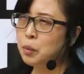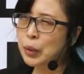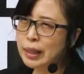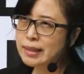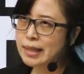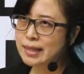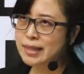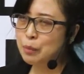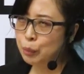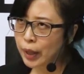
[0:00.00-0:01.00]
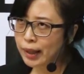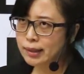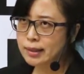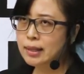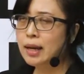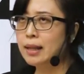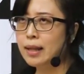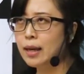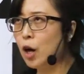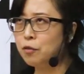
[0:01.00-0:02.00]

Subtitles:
princess and prince, they